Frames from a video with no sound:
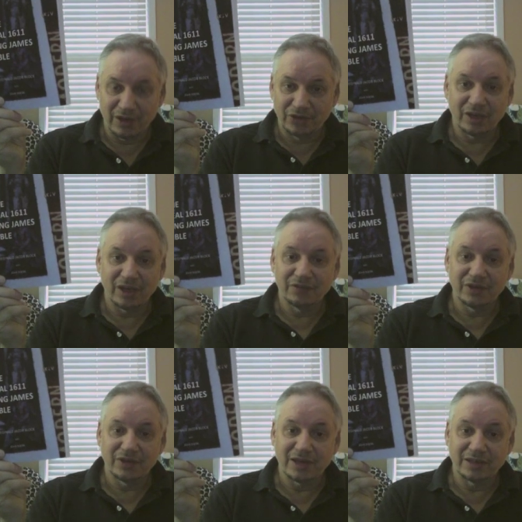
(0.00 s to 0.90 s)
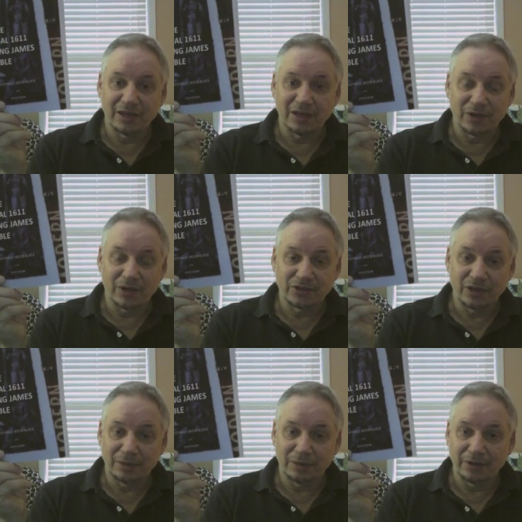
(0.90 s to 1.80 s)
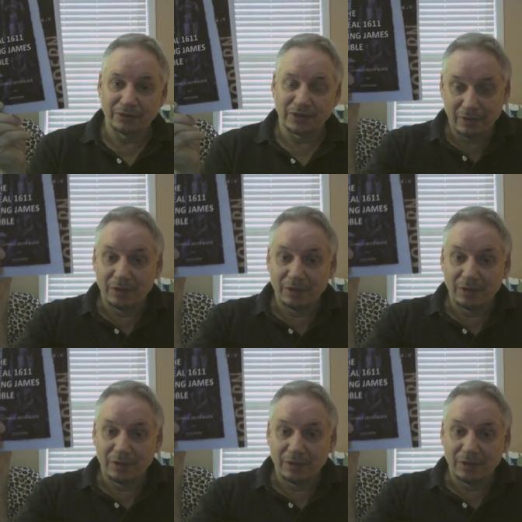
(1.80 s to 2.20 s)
to give you an idea what it's all about.